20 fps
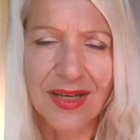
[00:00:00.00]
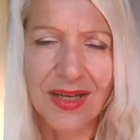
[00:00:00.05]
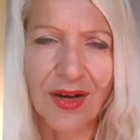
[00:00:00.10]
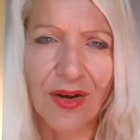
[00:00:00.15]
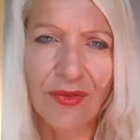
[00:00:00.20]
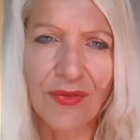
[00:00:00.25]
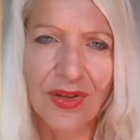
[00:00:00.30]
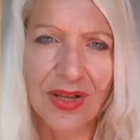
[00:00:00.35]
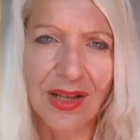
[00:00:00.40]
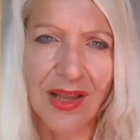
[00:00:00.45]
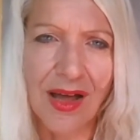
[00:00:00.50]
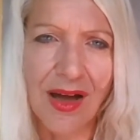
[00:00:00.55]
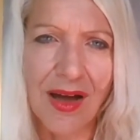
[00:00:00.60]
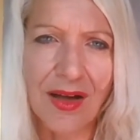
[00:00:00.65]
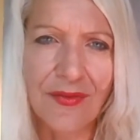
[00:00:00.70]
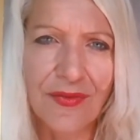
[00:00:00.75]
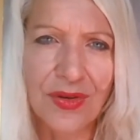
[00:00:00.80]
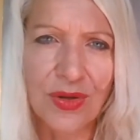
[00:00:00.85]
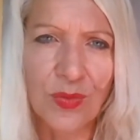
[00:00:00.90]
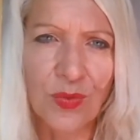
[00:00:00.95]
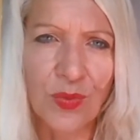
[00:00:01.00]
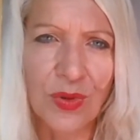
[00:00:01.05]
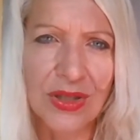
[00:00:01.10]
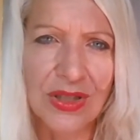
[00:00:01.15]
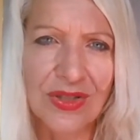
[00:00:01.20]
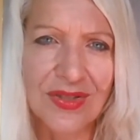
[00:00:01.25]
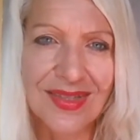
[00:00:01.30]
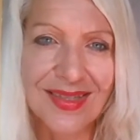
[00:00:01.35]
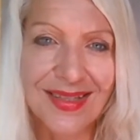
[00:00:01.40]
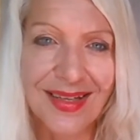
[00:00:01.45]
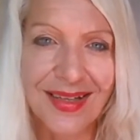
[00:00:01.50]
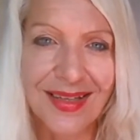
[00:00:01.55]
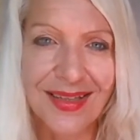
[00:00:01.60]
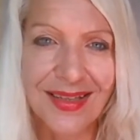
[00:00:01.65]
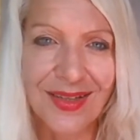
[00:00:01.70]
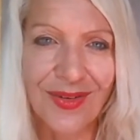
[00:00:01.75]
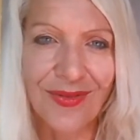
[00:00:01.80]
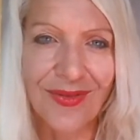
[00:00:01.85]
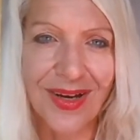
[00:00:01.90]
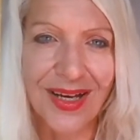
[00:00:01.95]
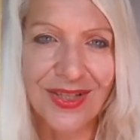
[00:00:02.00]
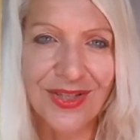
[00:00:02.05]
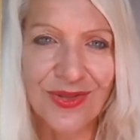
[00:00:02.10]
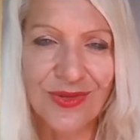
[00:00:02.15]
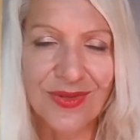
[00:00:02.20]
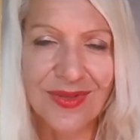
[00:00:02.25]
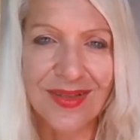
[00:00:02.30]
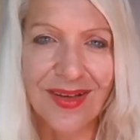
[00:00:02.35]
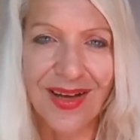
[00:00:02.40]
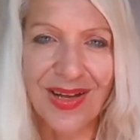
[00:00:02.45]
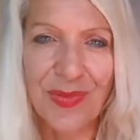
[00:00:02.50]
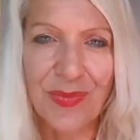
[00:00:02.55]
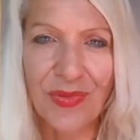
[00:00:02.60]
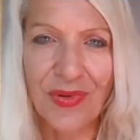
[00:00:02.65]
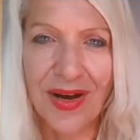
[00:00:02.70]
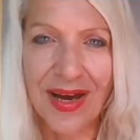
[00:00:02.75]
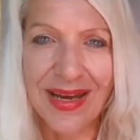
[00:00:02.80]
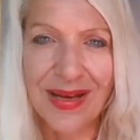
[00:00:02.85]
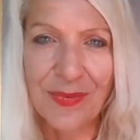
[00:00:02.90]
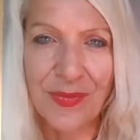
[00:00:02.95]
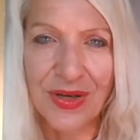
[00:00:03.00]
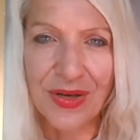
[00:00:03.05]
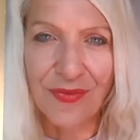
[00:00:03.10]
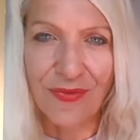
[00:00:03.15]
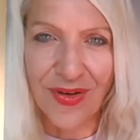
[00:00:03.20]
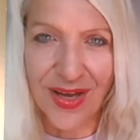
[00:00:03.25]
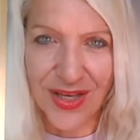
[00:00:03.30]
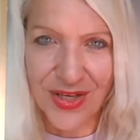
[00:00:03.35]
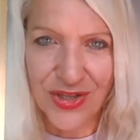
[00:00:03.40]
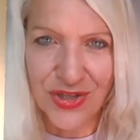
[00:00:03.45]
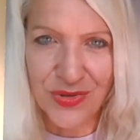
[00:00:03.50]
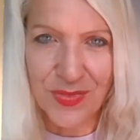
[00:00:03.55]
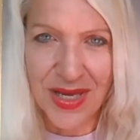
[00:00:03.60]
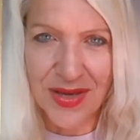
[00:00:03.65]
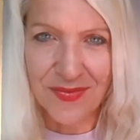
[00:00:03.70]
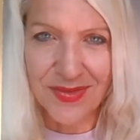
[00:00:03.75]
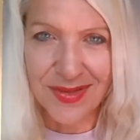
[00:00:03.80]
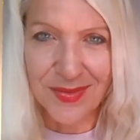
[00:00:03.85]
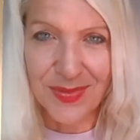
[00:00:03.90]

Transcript: of your life when you're stuck in your rational side brain when in fact you should be having